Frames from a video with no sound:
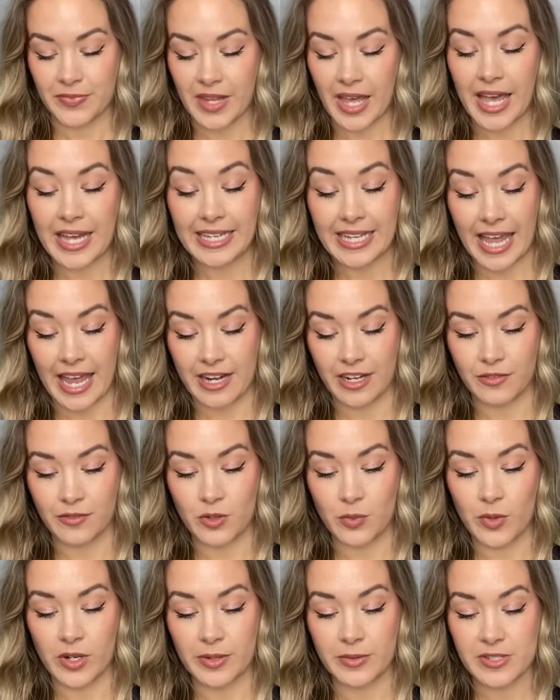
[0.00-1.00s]
Again, if
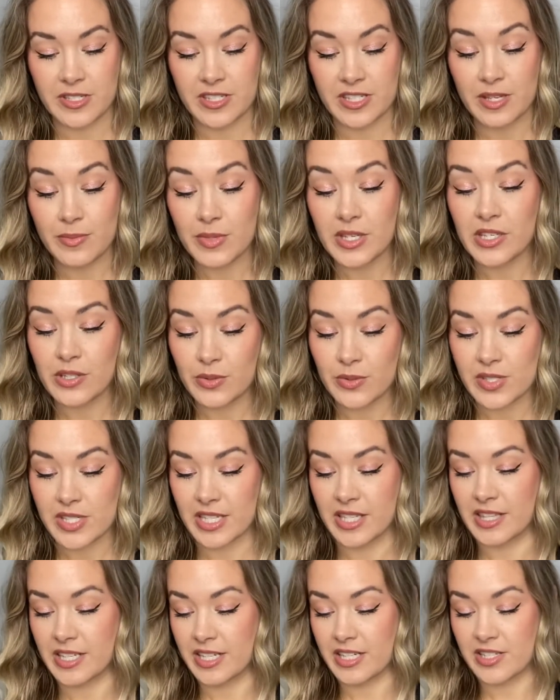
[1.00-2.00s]
you want to see me
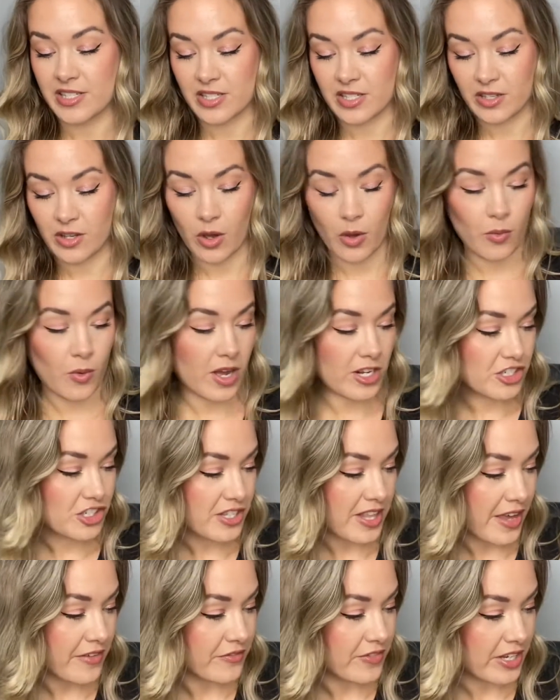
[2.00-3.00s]
using this, go watch
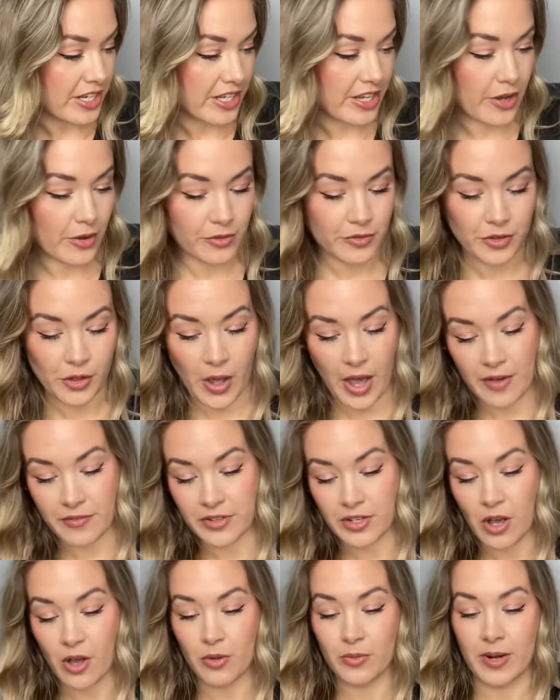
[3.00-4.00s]
that video if you
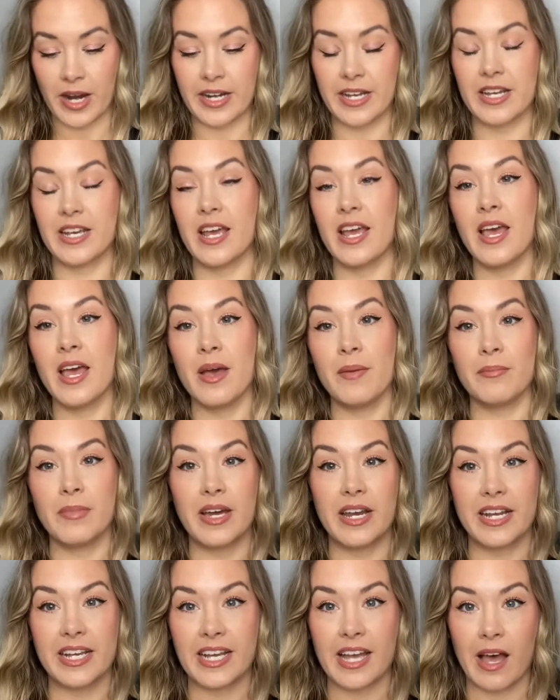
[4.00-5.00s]
haven't already,
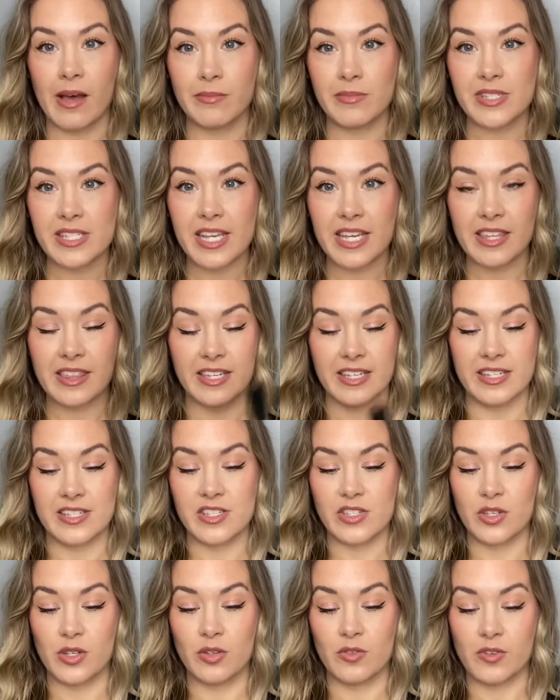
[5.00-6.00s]
but it comes like this.
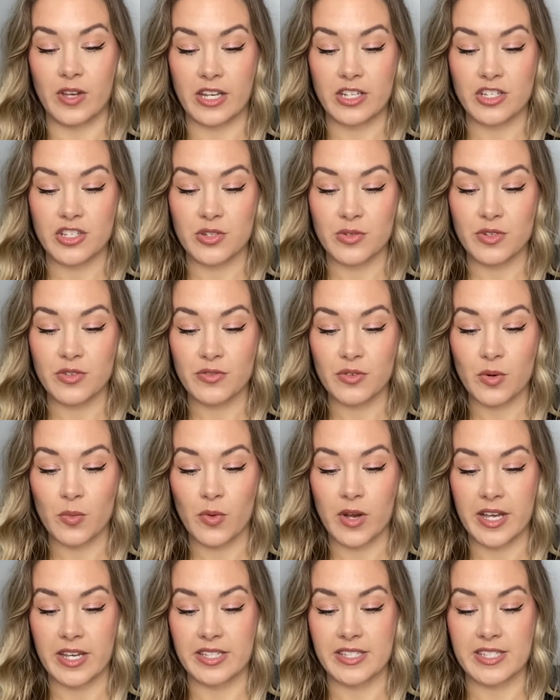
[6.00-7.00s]
So you've got two different
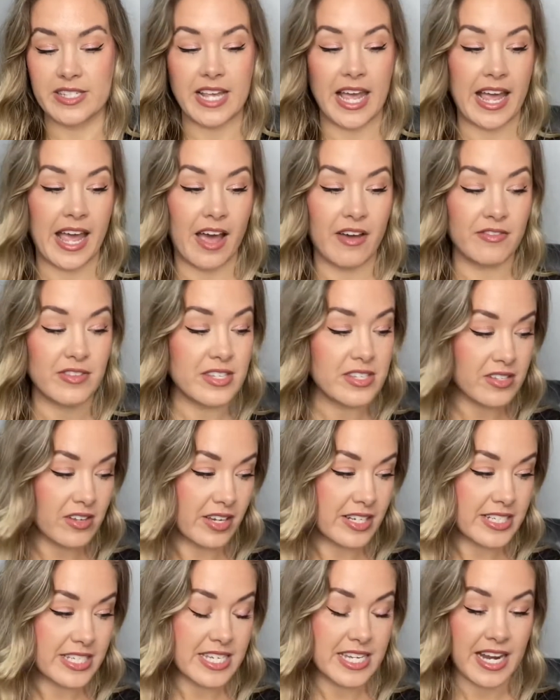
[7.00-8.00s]
ones. I have this
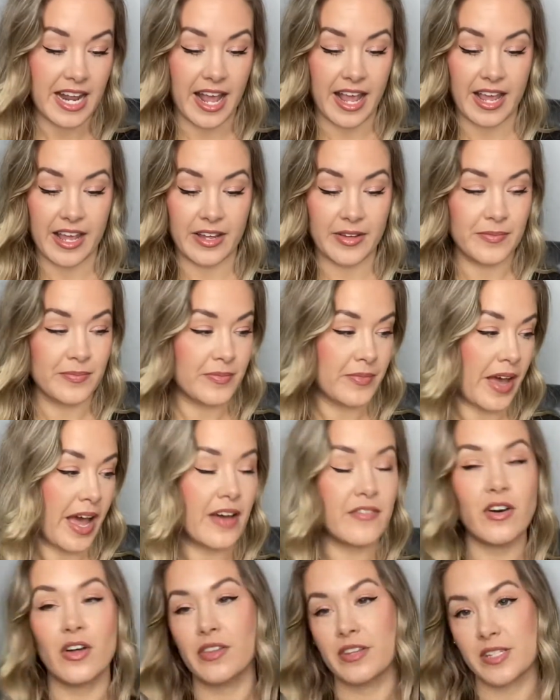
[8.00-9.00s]
on today. I
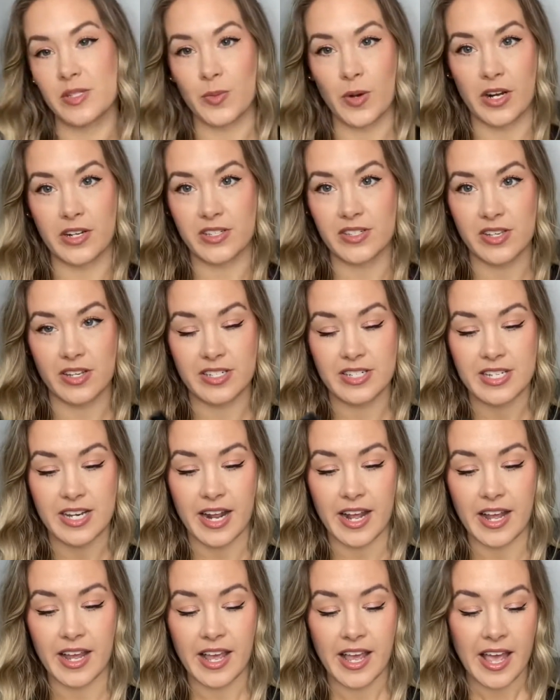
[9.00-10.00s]
have all these products on
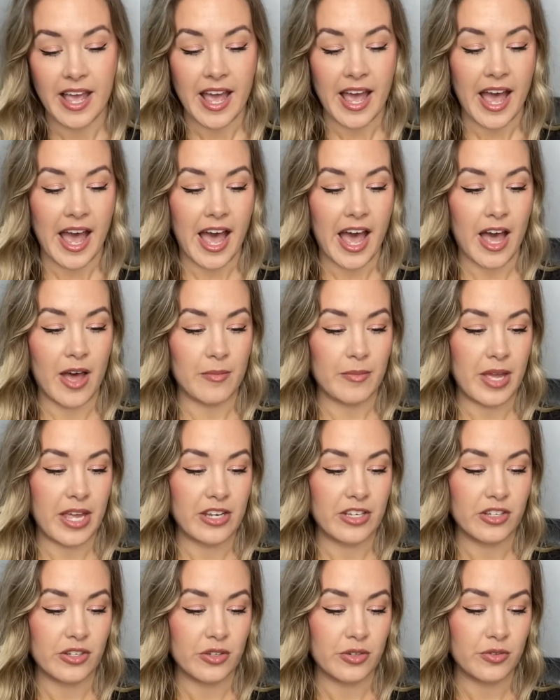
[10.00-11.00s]
today. Um,
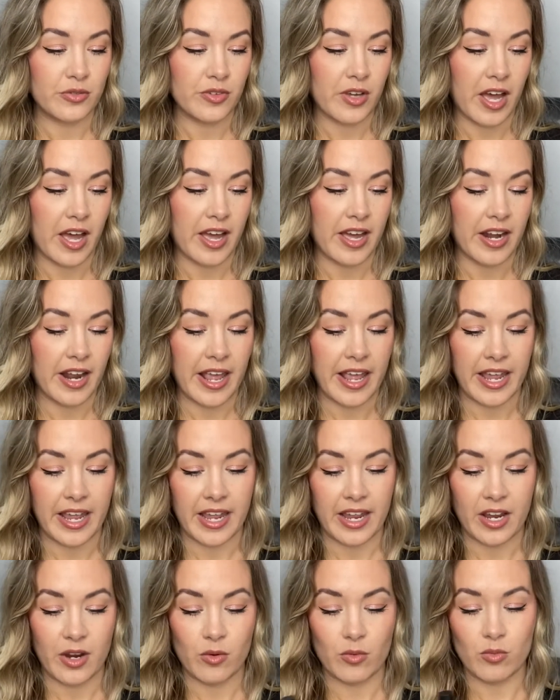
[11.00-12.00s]
and you've got
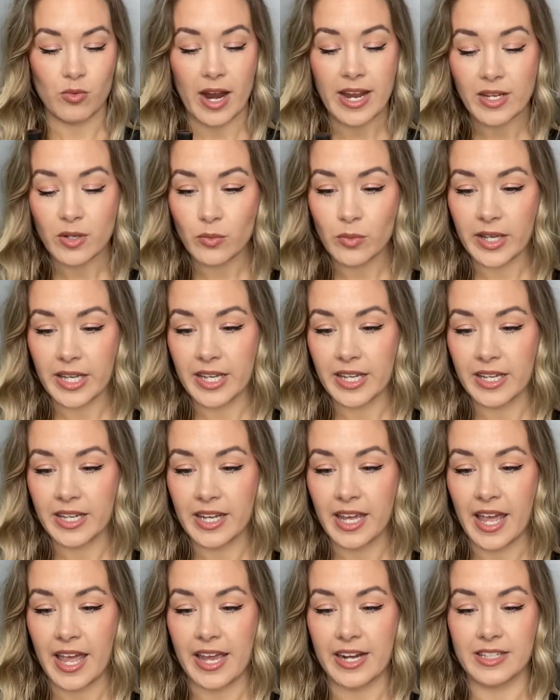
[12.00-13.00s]
a right
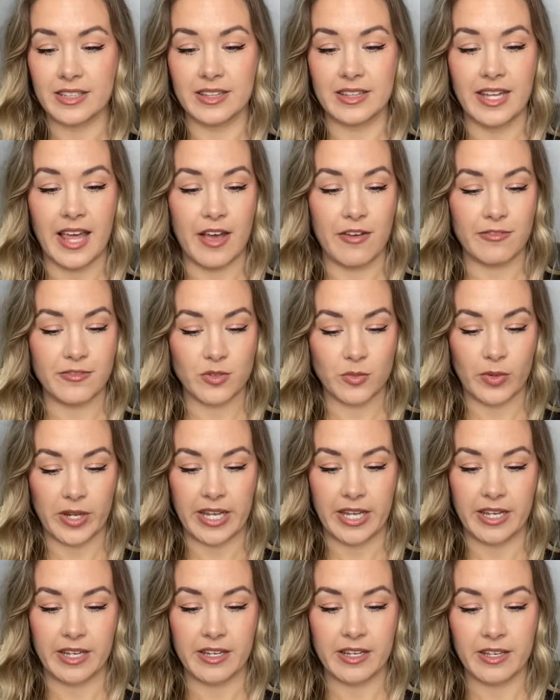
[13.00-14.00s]
wing and a left
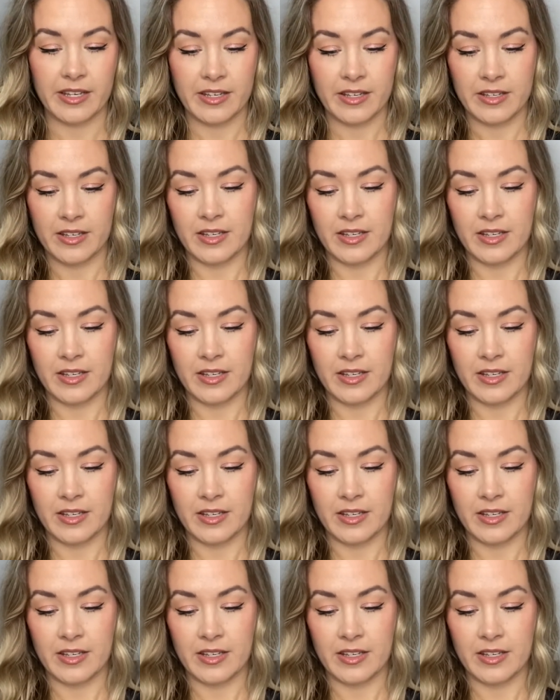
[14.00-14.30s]
wing.